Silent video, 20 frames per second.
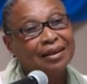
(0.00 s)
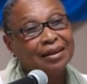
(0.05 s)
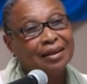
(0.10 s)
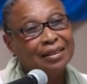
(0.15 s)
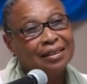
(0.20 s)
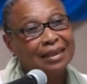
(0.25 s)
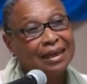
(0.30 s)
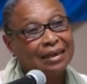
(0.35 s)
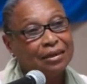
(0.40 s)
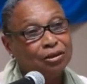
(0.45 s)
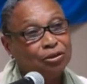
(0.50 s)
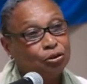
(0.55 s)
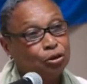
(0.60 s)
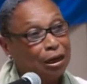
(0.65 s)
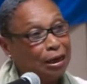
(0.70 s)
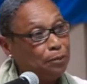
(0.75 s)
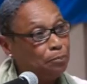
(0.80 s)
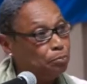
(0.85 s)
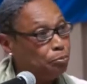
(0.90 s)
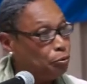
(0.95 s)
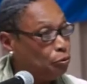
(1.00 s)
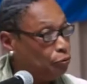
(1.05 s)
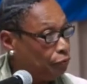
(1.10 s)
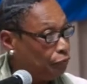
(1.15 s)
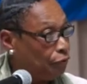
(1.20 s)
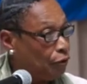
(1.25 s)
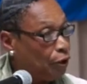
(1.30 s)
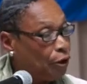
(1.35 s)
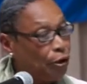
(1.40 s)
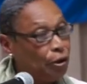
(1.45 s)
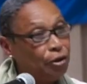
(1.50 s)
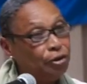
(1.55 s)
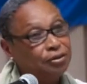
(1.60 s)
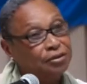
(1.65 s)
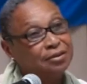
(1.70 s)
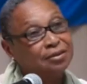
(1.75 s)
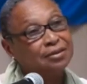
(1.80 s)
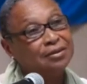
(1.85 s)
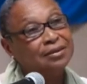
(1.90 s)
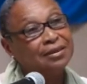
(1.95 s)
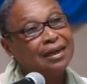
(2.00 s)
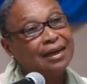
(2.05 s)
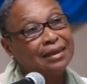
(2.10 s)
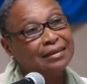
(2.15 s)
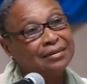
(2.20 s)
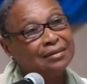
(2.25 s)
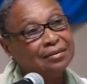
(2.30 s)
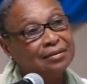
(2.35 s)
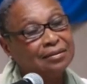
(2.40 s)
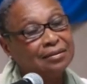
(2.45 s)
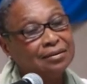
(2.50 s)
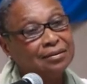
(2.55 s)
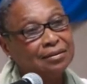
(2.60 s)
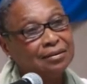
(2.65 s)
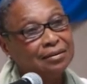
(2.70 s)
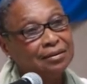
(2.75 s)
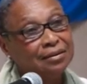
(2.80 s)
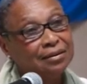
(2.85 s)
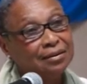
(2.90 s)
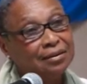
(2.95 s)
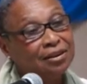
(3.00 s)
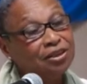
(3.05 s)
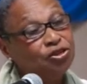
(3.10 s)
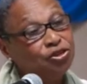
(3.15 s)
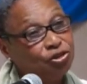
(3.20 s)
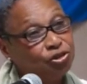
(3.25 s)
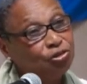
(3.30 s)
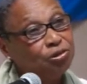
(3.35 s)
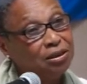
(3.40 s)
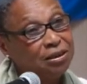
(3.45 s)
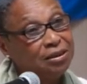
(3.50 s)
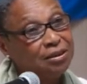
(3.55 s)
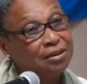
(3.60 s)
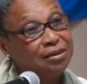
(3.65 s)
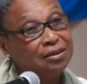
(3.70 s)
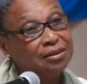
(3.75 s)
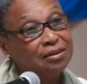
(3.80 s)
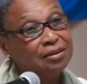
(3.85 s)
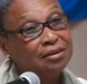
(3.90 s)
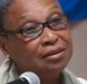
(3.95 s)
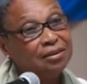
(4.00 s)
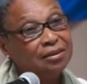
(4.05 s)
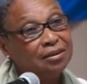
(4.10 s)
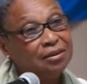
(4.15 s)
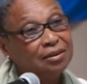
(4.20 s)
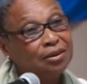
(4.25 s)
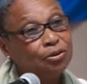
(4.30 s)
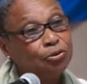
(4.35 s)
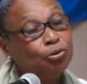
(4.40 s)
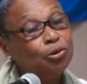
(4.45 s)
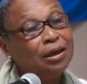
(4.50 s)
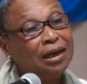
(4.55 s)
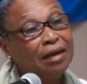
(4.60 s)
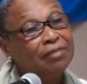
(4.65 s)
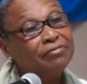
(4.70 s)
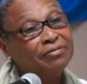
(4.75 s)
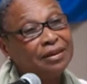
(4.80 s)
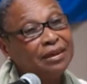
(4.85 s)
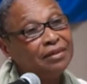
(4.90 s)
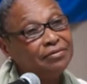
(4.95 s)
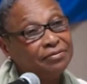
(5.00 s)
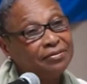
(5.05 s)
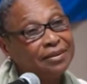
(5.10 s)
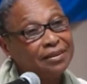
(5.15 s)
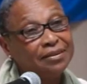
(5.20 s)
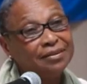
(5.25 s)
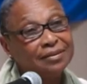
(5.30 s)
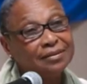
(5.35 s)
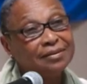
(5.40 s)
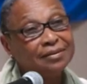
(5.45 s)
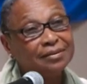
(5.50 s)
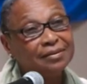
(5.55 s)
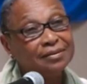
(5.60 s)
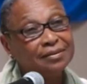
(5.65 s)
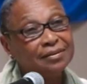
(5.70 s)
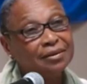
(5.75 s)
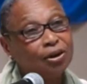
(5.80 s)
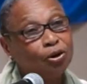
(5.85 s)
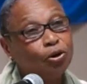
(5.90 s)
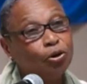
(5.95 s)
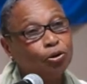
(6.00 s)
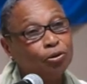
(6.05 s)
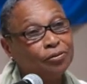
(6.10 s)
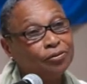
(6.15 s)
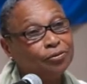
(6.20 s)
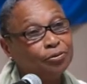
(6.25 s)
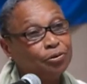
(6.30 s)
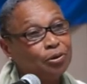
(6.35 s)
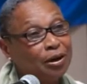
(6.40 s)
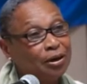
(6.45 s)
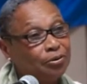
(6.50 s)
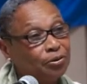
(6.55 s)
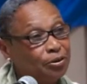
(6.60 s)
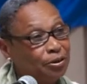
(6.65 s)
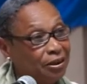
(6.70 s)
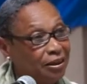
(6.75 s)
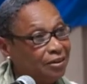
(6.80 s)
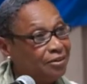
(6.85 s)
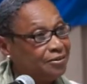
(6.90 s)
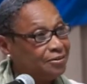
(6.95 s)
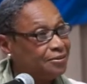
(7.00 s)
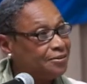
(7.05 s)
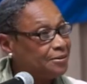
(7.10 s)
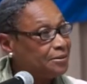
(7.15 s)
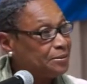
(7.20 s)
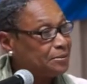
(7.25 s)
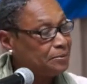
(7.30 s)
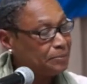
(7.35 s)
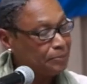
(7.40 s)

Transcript: that can prove us that this treaty, we have lived it all throughout the years.